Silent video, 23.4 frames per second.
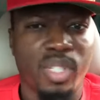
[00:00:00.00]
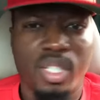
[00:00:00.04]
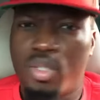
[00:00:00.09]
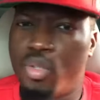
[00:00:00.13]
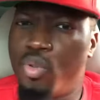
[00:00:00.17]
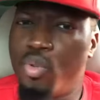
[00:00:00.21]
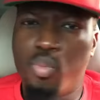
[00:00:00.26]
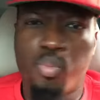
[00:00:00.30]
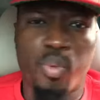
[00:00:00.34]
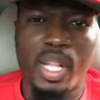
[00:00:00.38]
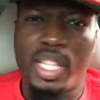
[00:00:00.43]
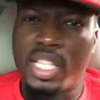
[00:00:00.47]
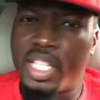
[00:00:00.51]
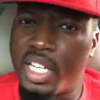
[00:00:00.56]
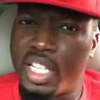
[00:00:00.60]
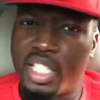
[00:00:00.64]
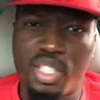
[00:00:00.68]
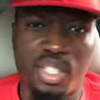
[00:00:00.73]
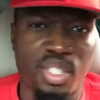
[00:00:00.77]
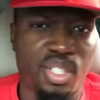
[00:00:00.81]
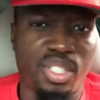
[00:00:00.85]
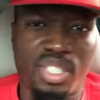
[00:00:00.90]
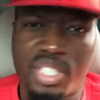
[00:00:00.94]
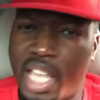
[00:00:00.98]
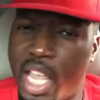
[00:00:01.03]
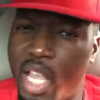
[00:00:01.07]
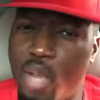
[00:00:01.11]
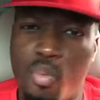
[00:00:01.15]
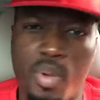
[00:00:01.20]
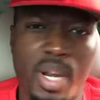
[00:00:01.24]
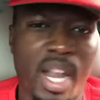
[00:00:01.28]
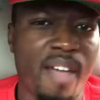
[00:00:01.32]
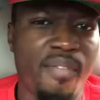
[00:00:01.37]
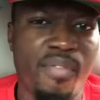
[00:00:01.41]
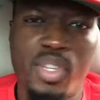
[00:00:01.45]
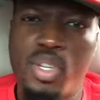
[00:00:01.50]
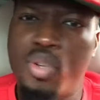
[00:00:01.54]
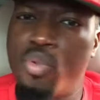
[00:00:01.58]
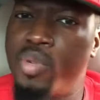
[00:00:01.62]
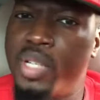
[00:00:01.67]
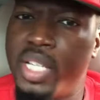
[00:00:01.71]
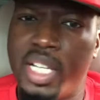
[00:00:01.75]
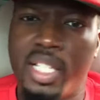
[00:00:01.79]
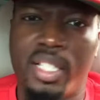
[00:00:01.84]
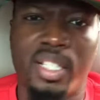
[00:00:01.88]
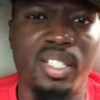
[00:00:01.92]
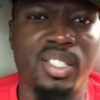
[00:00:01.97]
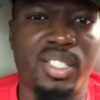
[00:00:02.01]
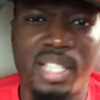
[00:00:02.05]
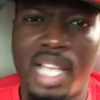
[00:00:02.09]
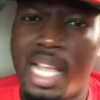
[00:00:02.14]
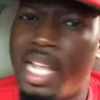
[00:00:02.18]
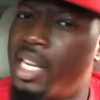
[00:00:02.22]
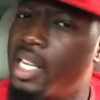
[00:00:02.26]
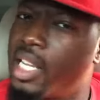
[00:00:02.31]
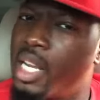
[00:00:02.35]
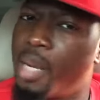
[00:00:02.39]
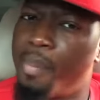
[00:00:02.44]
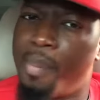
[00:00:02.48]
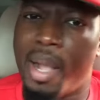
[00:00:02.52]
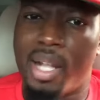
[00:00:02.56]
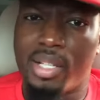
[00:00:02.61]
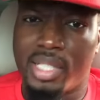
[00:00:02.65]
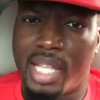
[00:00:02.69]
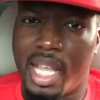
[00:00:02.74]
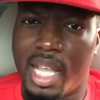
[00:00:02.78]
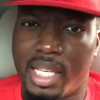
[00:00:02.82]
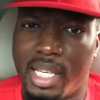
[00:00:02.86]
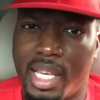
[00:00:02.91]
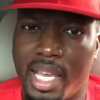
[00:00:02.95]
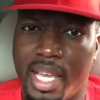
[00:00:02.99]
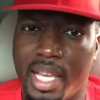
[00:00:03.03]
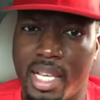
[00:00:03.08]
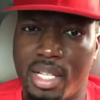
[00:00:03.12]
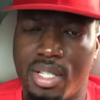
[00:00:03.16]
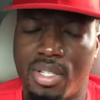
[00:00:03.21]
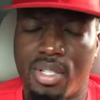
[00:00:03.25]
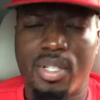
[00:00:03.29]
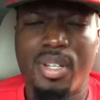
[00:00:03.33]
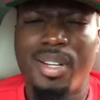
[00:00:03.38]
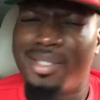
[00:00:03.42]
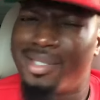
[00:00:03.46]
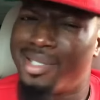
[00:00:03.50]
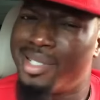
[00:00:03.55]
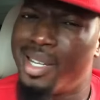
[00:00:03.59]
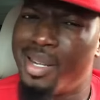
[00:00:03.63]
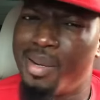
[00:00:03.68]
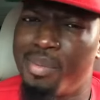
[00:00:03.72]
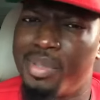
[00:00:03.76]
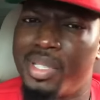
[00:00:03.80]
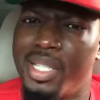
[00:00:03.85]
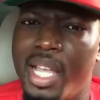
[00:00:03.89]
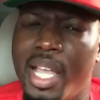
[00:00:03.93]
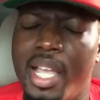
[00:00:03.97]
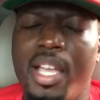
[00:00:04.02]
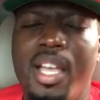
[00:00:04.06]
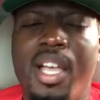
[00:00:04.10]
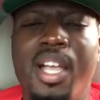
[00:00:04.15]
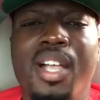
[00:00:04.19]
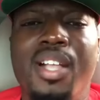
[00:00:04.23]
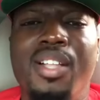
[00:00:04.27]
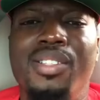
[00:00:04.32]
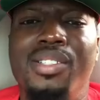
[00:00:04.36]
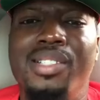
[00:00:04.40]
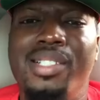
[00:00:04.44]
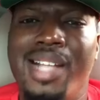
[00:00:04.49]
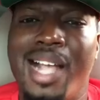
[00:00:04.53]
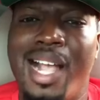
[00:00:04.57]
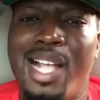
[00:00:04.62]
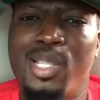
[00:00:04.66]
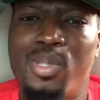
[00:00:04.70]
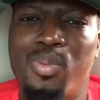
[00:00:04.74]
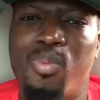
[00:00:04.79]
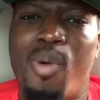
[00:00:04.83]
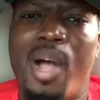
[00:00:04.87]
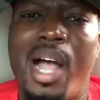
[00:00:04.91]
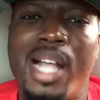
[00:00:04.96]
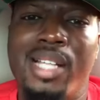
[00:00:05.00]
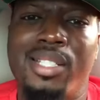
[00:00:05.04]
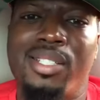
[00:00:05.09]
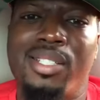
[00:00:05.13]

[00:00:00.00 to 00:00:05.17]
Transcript: you willing to say whatever you need to say to get about that cage. You understand what I'm saying? That's why